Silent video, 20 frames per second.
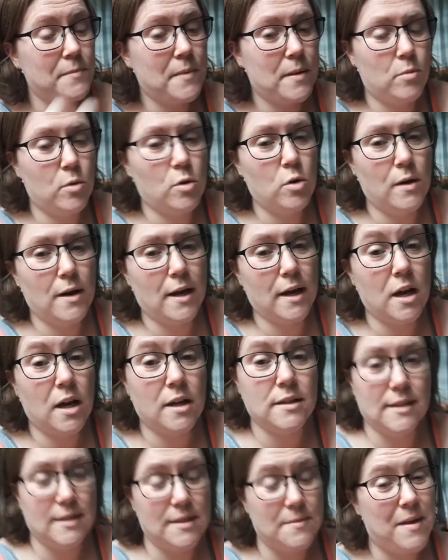People call it a
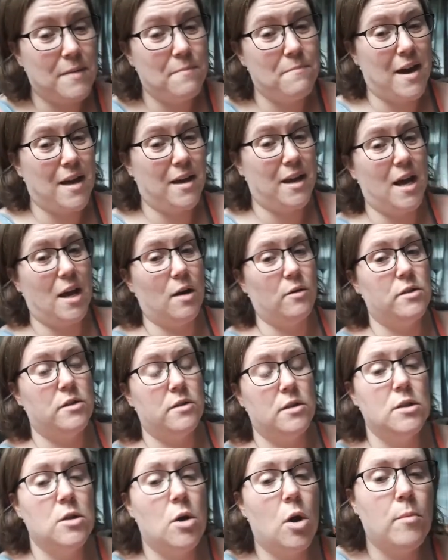castle. It's a big manor house
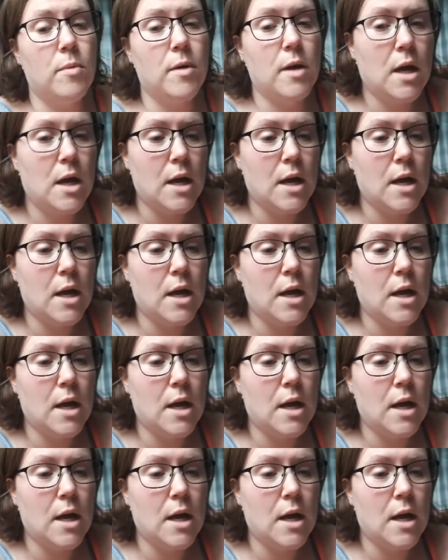at the top.